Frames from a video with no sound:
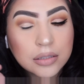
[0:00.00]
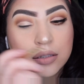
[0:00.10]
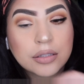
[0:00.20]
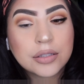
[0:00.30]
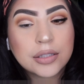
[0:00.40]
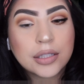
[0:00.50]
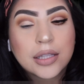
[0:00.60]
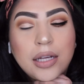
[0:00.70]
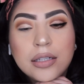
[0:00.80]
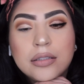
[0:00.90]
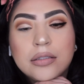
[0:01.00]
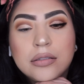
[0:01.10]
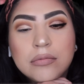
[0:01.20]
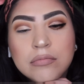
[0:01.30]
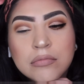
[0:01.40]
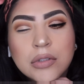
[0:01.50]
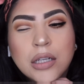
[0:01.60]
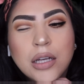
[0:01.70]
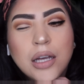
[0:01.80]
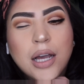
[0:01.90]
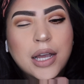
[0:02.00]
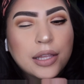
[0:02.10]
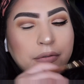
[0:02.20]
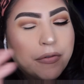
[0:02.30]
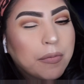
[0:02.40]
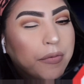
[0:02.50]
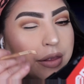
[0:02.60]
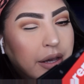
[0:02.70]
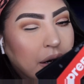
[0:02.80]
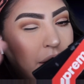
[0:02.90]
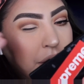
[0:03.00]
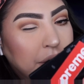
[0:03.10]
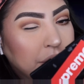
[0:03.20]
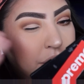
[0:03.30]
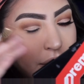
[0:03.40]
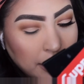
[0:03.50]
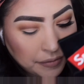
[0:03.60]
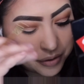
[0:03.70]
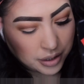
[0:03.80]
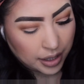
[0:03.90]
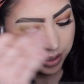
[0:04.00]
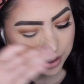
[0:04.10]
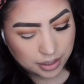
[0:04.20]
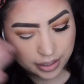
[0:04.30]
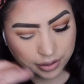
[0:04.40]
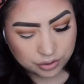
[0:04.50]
So you see that? And from there, you just have to like let it